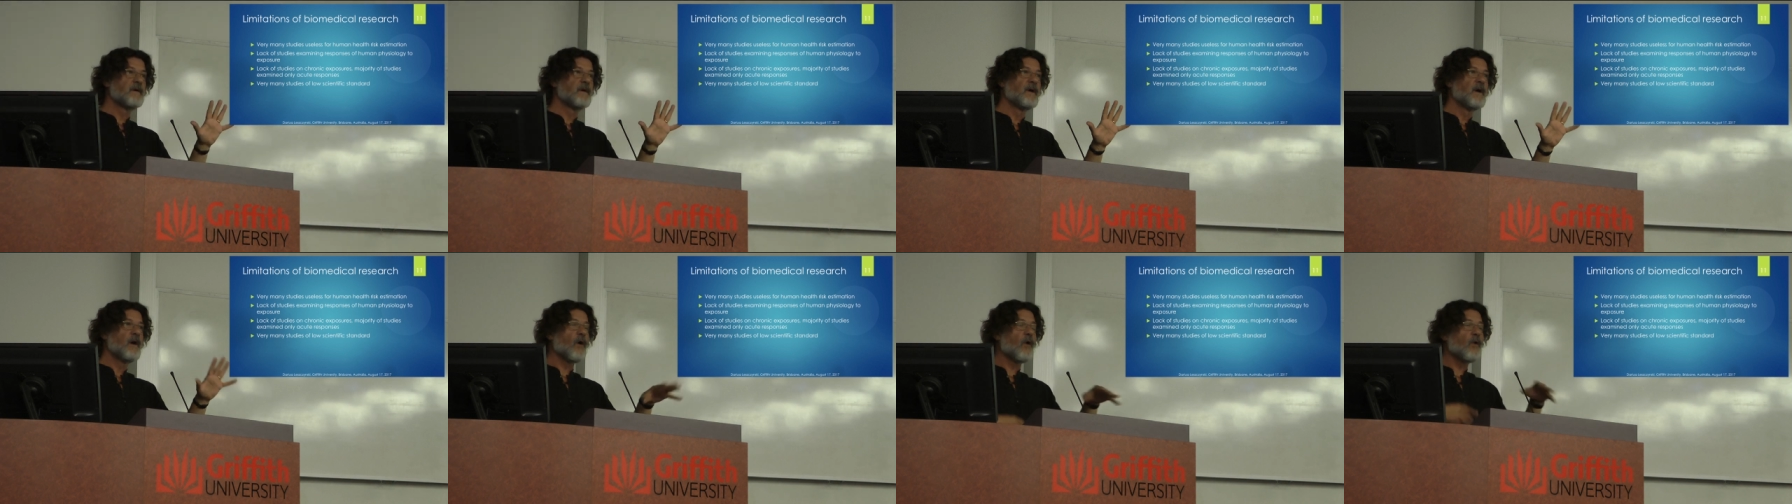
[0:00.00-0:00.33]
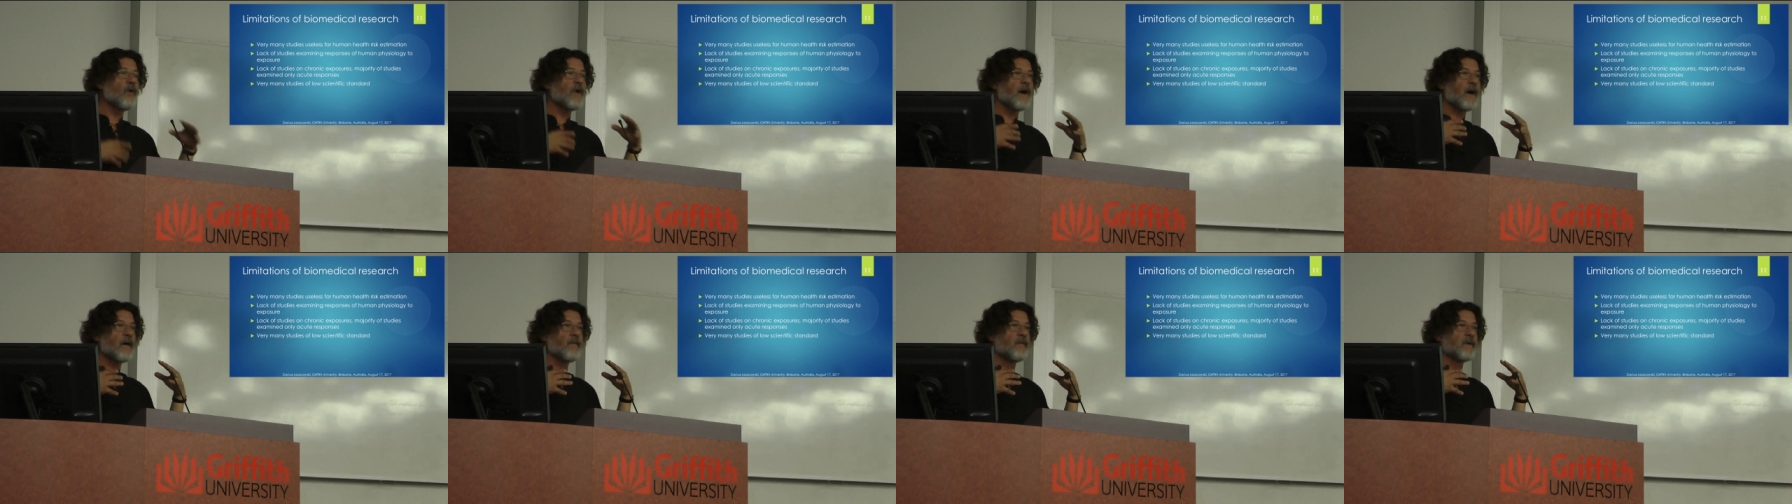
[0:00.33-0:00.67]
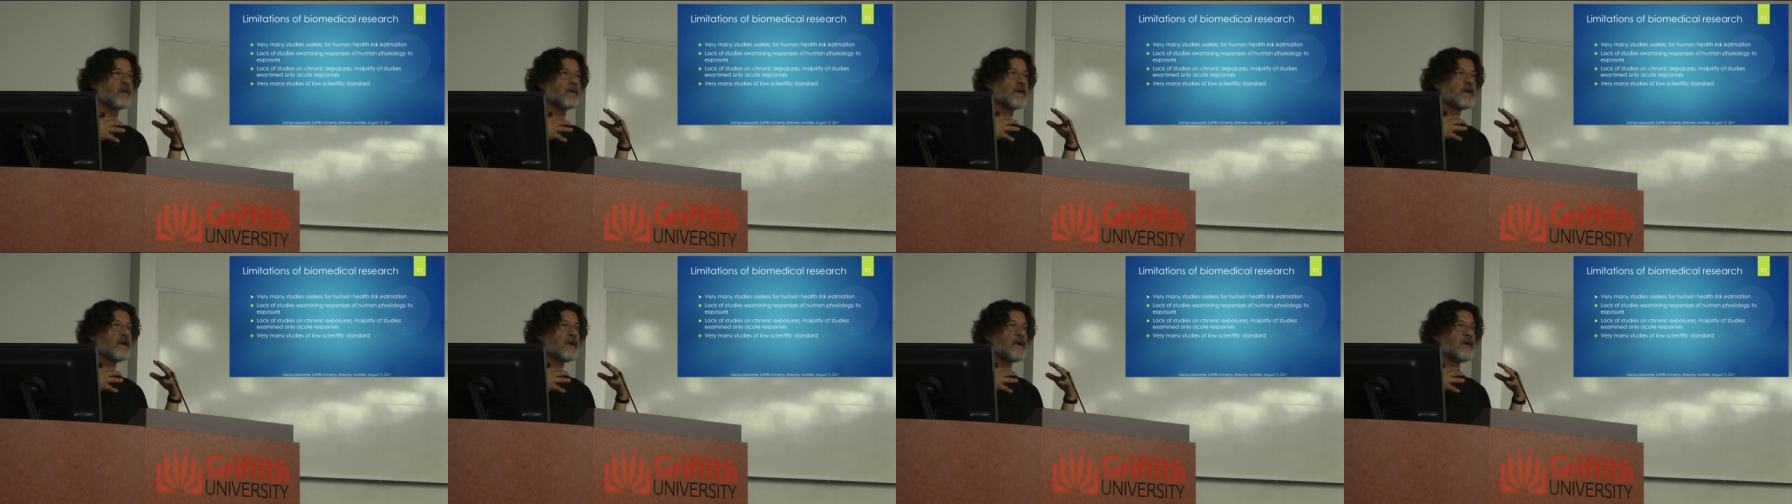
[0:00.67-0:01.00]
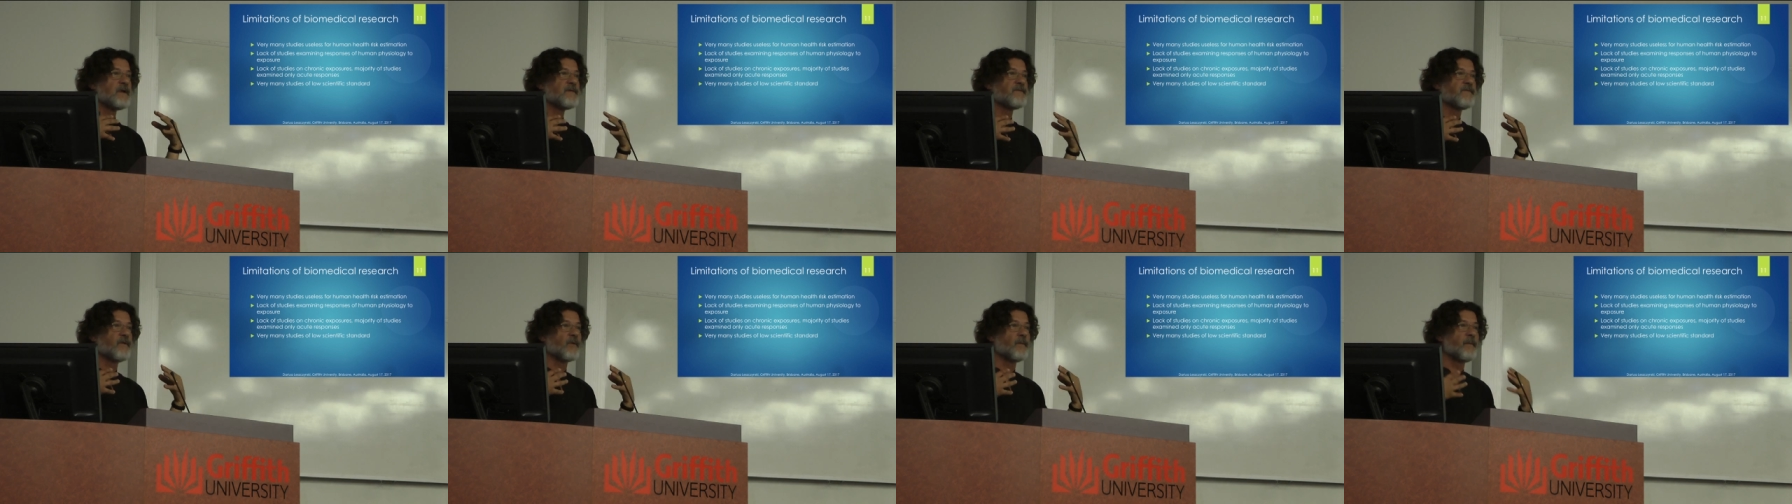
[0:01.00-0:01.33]
All our
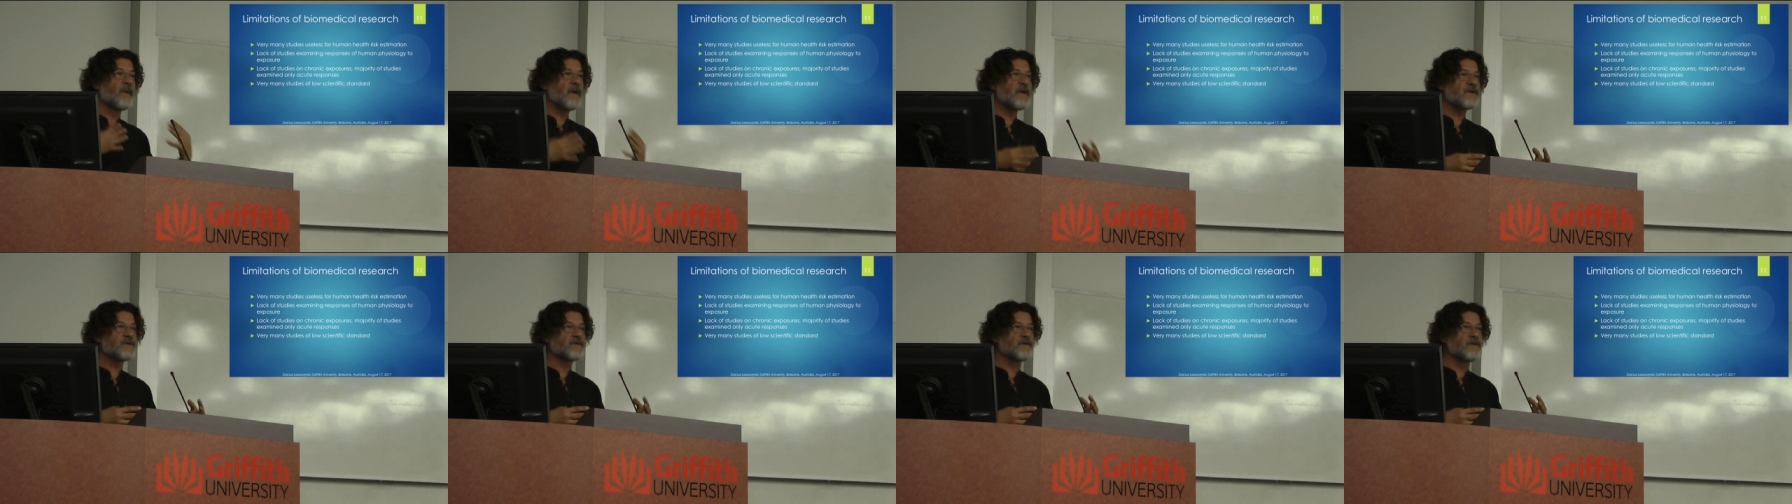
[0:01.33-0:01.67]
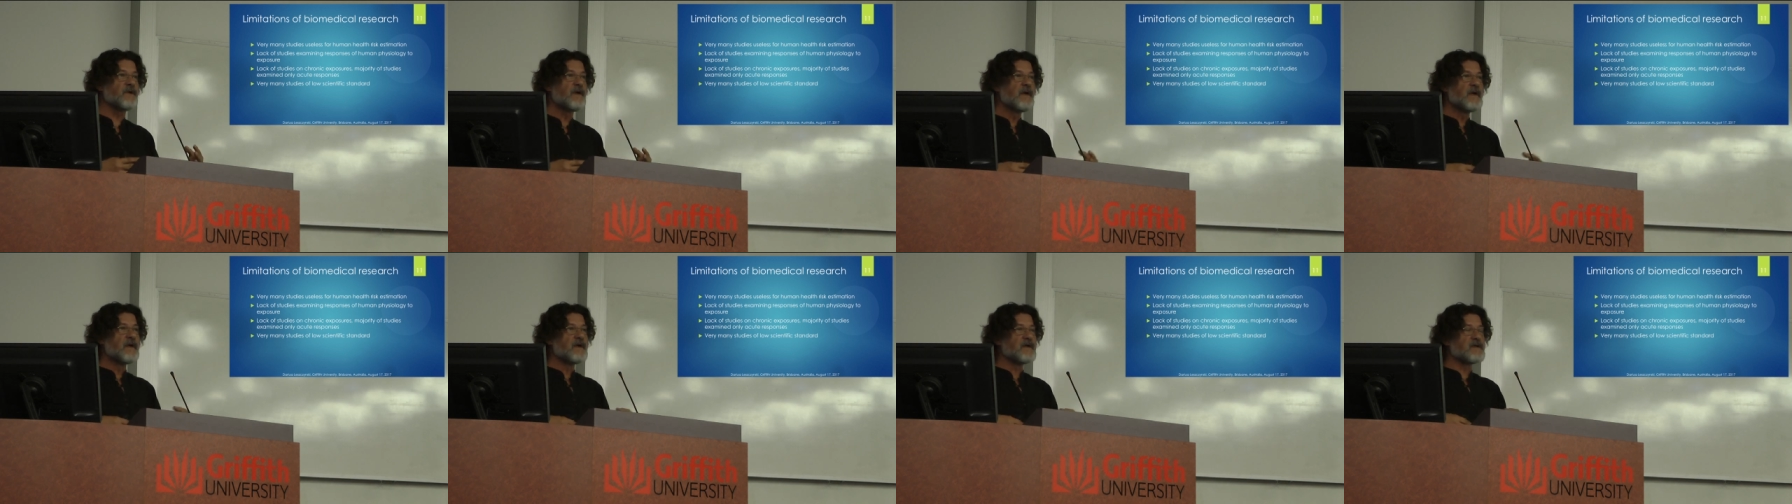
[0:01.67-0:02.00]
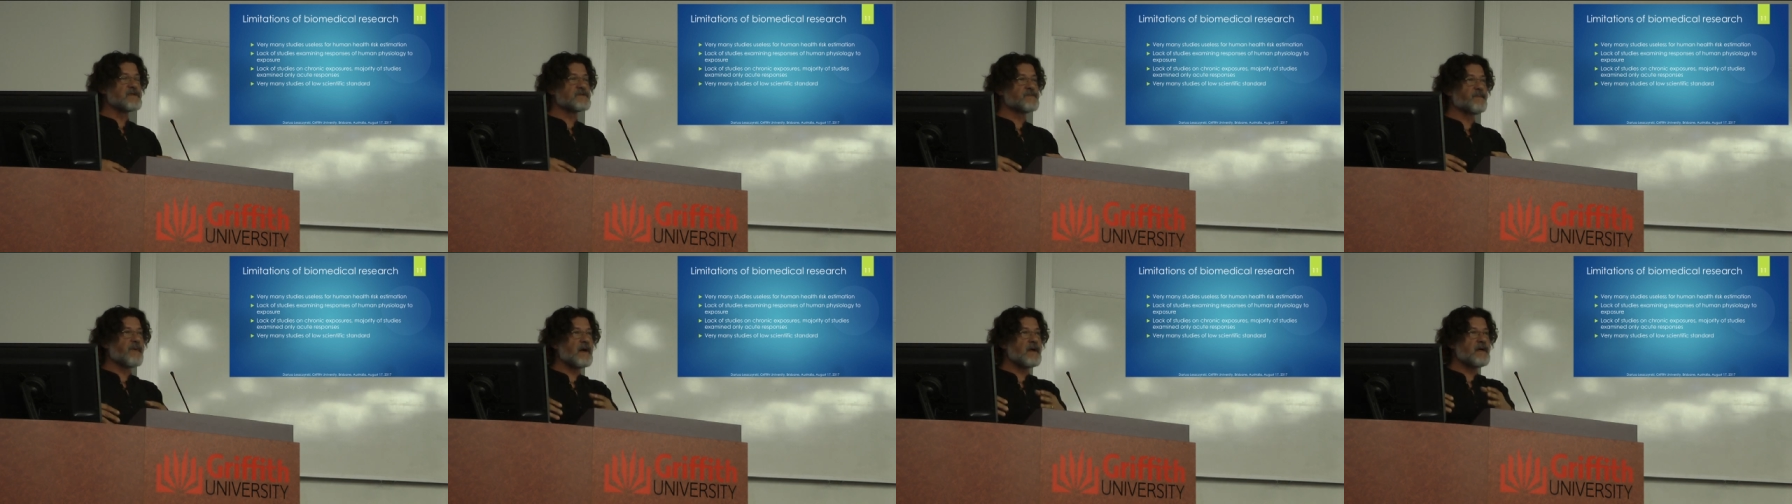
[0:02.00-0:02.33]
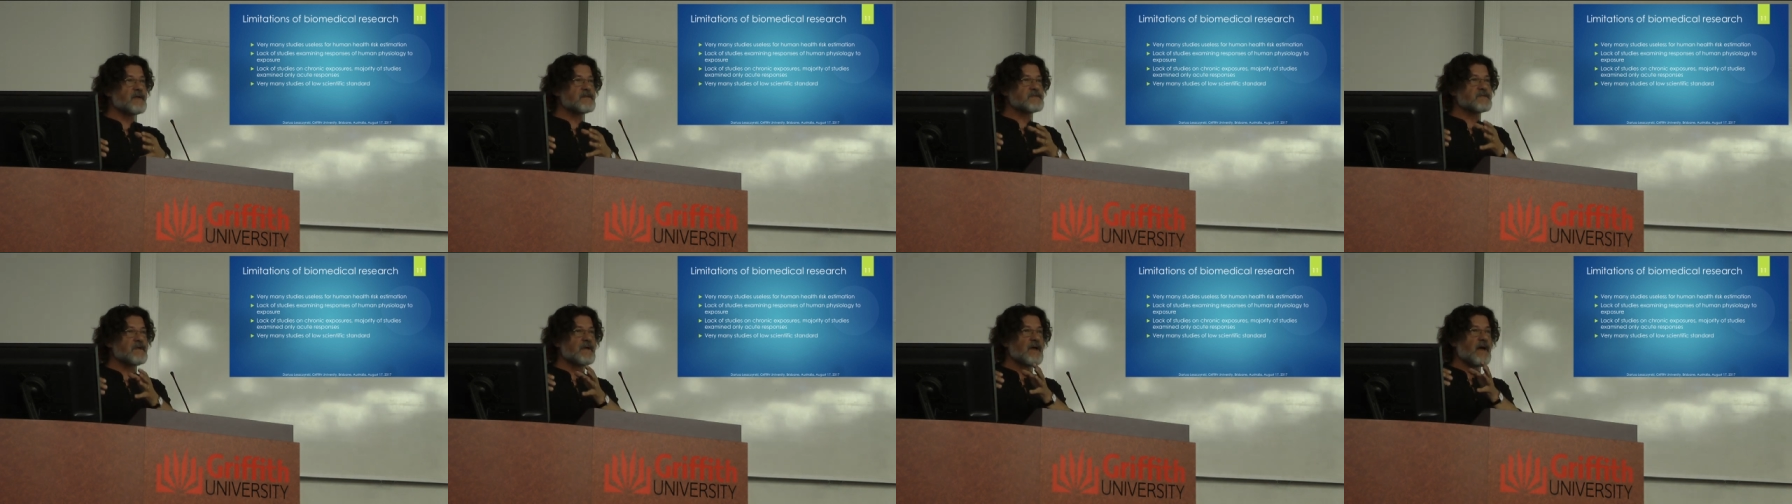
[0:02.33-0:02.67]
information is biased